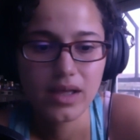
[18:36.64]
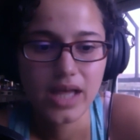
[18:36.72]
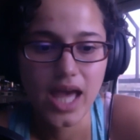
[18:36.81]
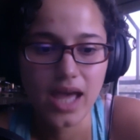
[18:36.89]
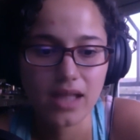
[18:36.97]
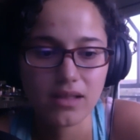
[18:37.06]

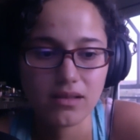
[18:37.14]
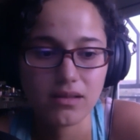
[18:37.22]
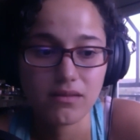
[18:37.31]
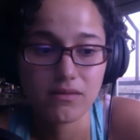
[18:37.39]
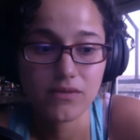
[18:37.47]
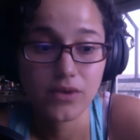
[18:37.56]

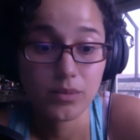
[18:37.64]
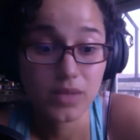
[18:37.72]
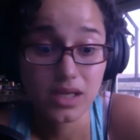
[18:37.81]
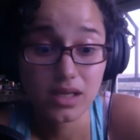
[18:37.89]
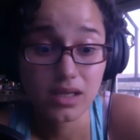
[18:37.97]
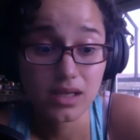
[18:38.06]
And for
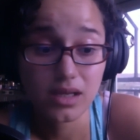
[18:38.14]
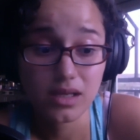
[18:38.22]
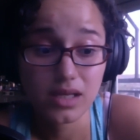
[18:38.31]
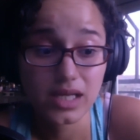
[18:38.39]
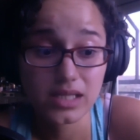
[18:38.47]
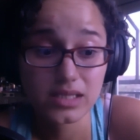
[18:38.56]
me,
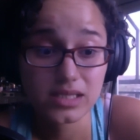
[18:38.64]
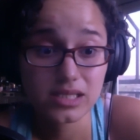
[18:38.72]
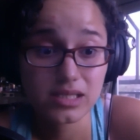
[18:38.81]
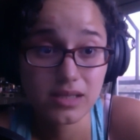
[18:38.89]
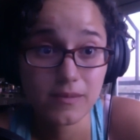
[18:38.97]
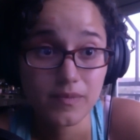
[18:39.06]

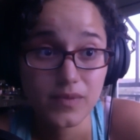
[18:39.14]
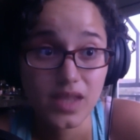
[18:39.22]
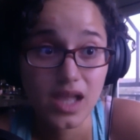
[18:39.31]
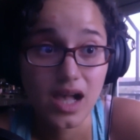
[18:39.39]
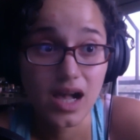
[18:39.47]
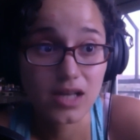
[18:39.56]
it's
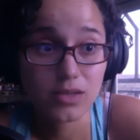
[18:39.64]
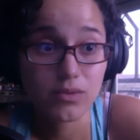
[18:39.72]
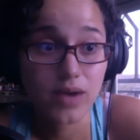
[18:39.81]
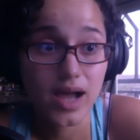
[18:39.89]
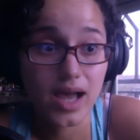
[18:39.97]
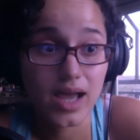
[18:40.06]
how do
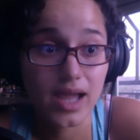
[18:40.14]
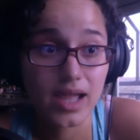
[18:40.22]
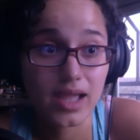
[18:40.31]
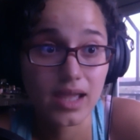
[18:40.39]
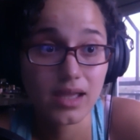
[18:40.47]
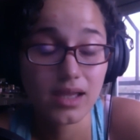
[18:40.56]

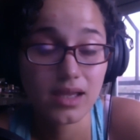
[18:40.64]
I